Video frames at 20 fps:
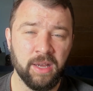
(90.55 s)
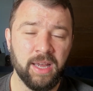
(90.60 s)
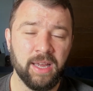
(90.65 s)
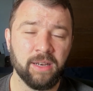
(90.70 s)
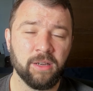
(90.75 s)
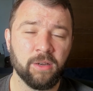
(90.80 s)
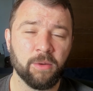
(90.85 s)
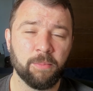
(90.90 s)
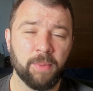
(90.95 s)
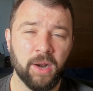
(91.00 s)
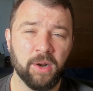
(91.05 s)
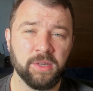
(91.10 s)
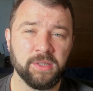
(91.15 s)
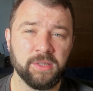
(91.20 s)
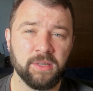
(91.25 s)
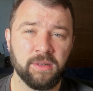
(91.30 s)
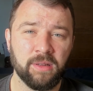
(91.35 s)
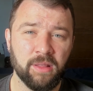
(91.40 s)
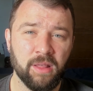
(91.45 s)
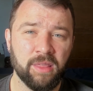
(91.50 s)
in
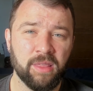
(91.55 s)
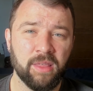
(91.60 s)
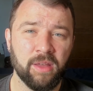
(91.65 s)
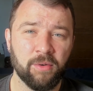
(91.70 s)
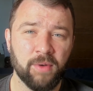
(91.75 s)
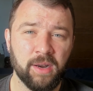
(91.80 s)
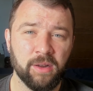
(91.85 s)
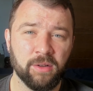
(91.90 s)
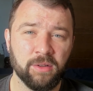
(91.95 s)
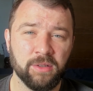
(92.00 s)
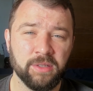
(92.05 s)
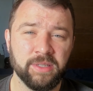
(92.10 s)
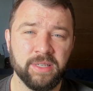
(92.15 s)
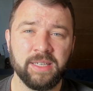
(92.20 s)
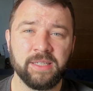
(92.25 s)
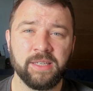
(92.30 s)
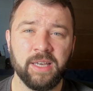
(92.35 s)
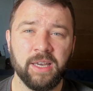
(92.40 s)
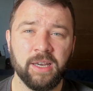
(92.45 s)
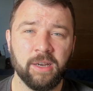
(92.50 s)
comparison to the theoretical
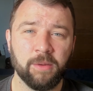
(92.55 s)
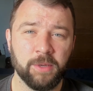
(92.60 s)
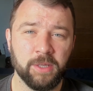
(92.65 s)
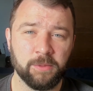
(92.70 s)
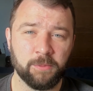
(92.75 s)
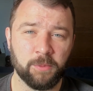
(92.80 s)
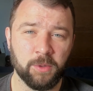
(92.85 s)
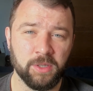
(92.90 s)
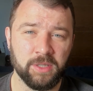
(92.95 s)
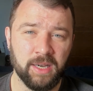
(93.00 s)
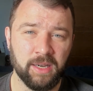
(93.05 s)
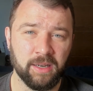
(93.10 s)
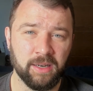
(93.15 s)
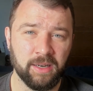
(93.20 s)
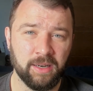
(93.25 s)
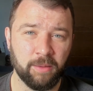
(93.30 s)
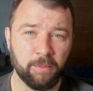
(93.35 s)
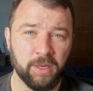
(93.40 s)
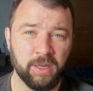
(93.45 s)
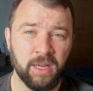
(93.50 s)
six gigabits per second
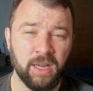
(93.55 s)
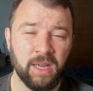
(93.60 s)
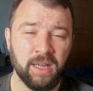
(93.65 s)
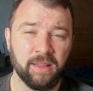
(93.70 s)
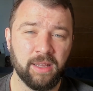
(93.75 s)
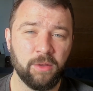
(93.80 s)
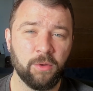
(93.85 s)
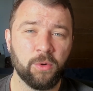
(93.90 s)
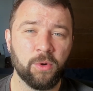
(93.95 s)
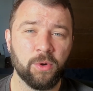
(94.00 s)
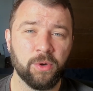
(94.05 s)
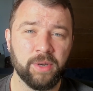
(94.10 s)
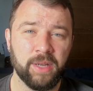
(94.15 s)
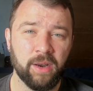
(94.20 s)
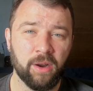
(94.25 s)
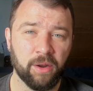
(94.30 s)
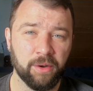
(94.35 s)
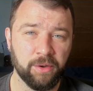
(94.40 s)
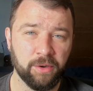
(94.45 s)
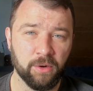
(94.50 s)
limit that you could
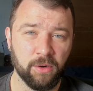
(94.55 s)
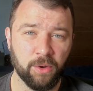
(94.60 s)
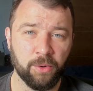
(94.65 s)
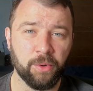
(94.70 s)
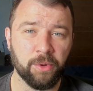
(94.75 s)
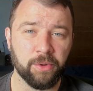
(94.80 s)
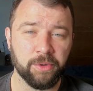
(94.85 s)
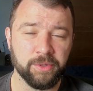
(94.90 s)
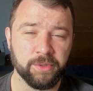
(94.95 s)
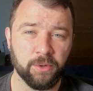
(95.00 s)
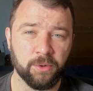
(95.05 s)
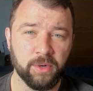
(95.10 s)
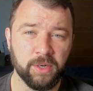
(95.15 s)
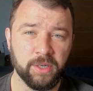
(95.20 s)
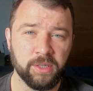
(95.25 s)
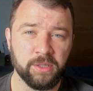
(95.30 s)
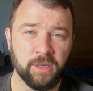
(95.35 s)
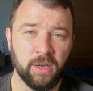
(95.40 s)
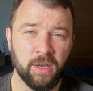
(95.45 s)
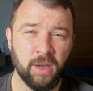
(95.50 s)
get on your local
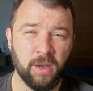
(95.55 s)
storage.